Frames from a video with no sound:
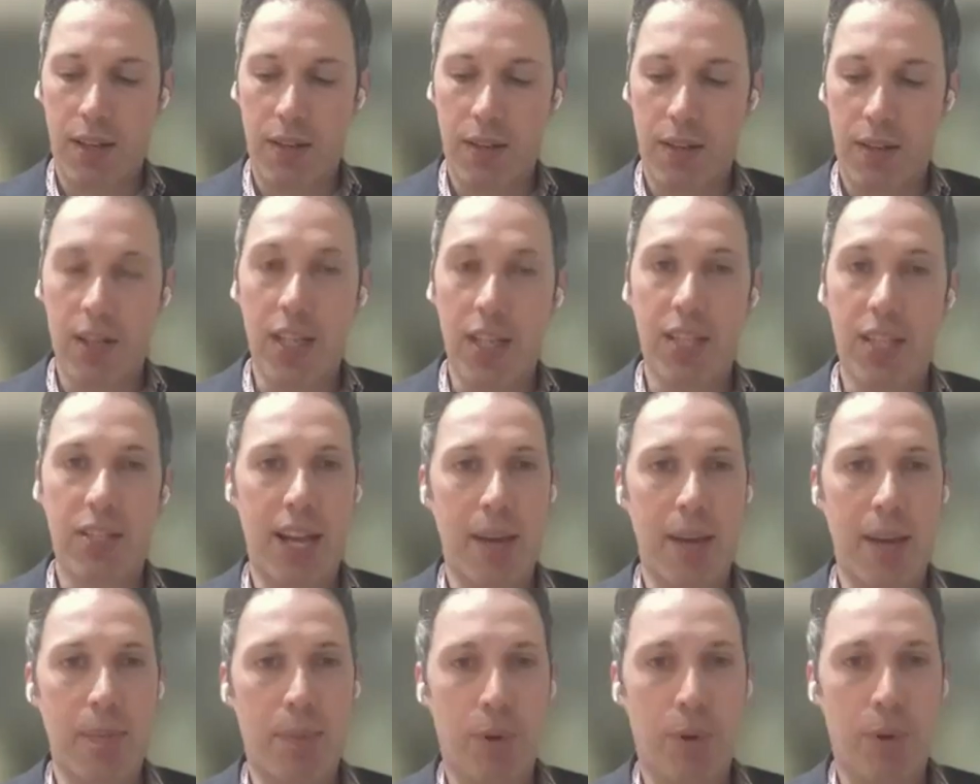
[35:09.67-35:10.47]
an
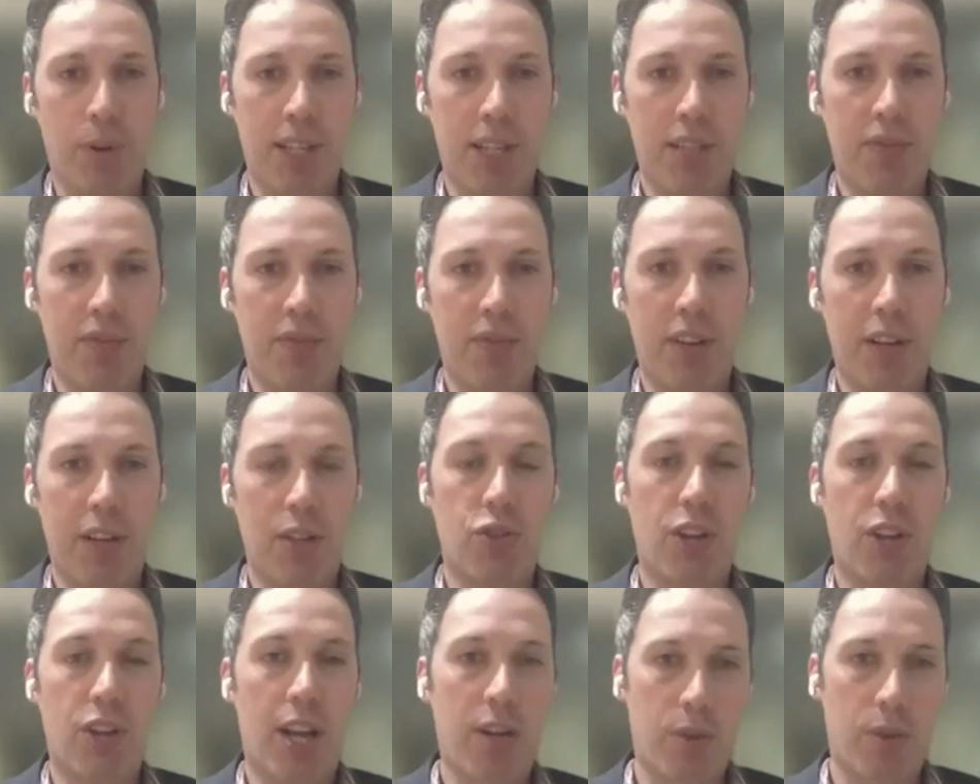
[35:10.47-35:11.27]
example that's very
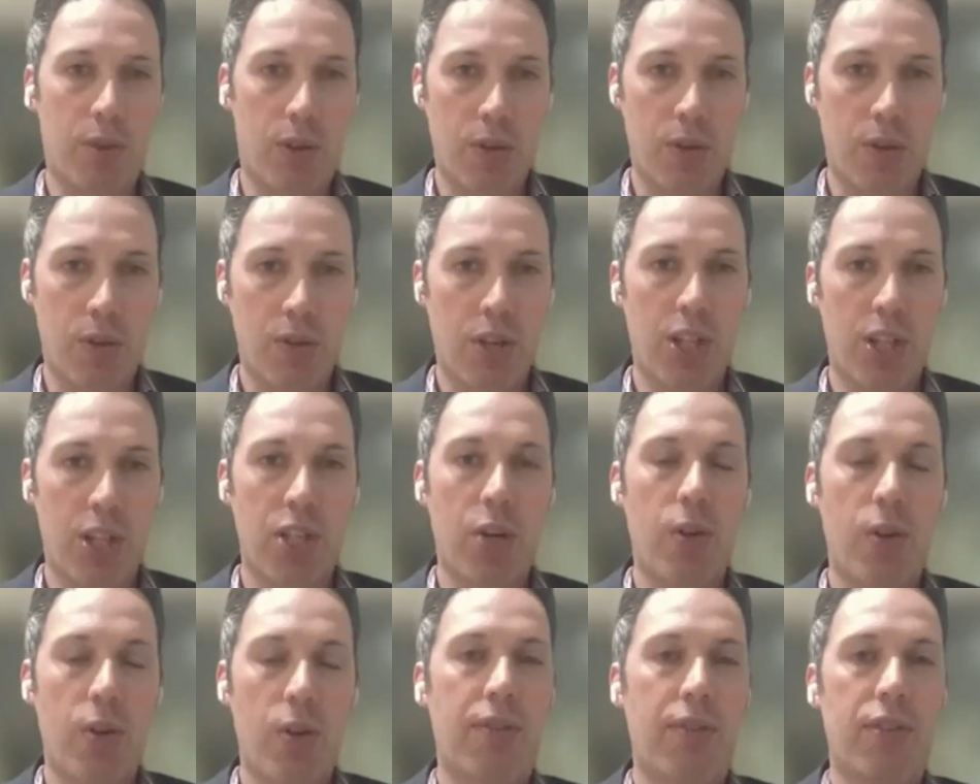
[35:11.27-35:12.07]
general. So you
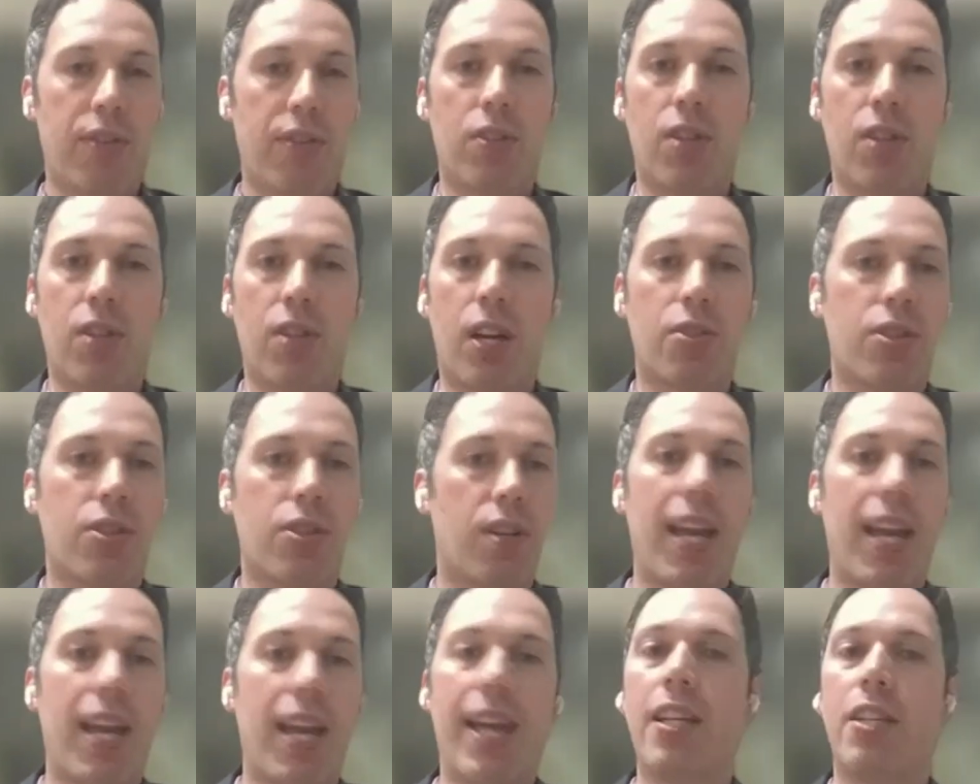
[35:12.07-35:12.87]
don't have to touch
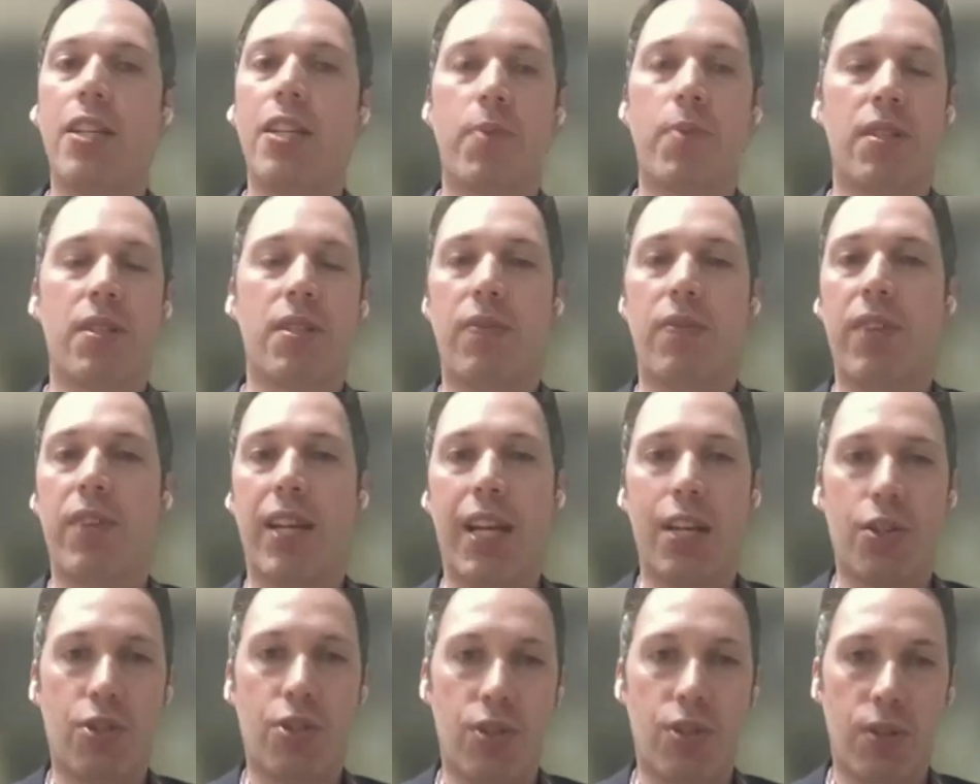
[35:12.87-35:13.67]
on any specific
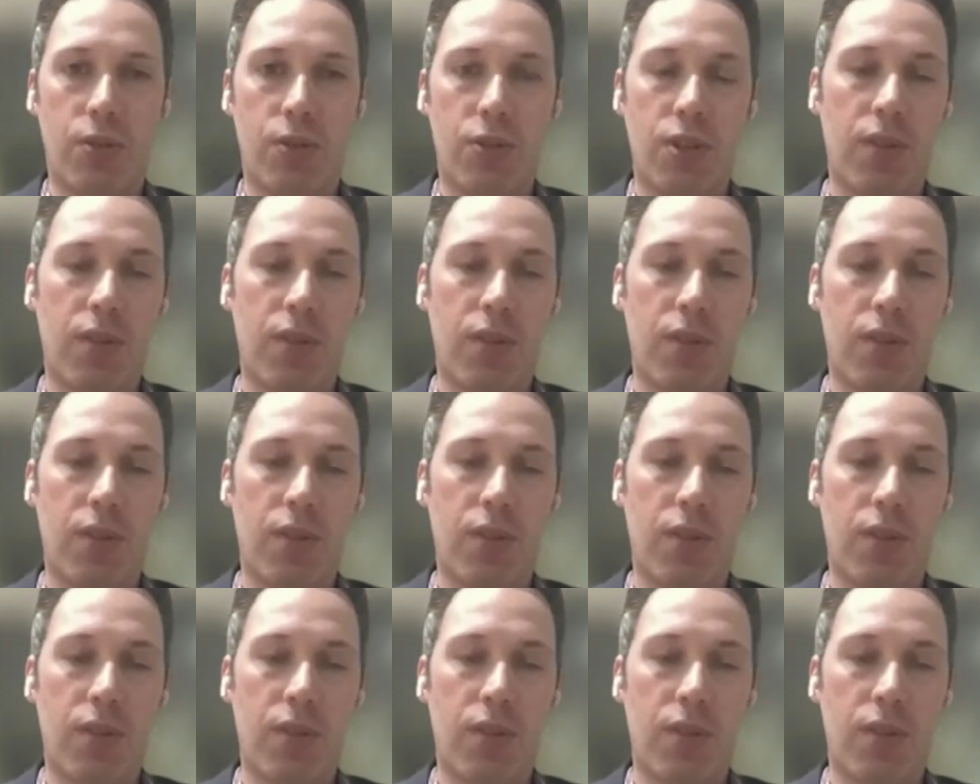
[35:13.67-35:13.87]
issue.